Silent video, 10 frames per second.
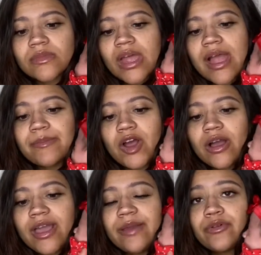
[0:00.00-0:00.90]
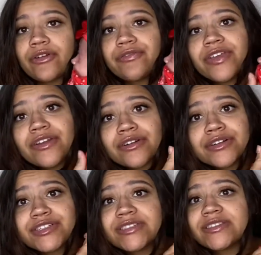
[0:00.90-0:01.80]
I'm not able to feed her.
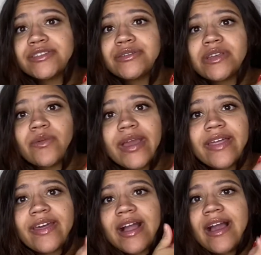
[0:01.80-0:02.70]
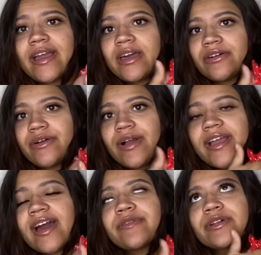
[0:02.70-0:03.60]
She's losing weight. Like, I don't know. I
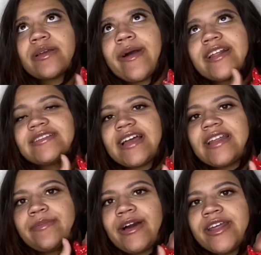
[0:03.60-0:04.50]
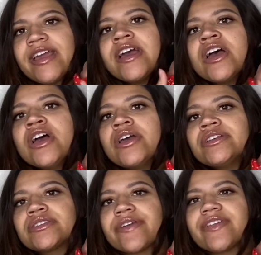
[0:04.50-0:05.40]
had a really bad anxiety about it.
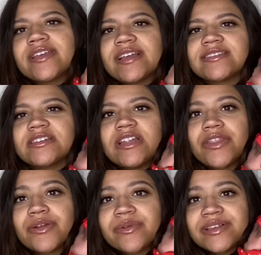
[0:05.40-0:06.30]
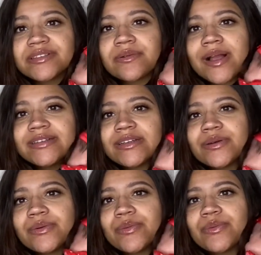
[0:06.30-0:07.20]
So I feel like that's another reason why I
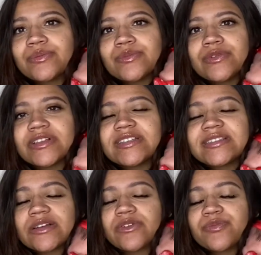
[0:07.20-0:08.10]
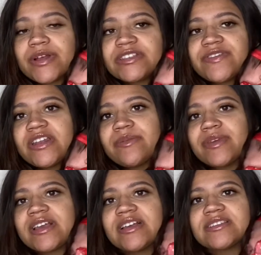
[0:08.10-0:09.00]
didn't really stick with breastfeeding,
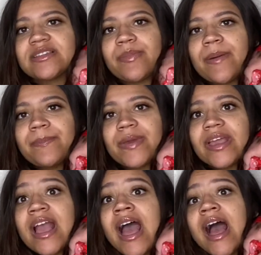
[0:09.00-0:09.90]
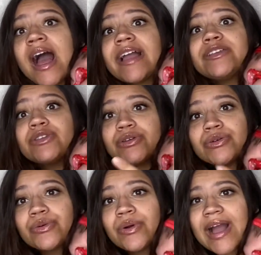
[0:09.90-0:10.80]
because the pumping, I
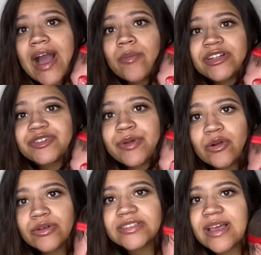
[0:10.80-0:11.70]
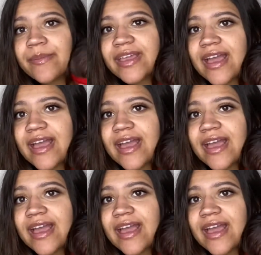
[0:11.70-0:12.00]
knew how much milk was coming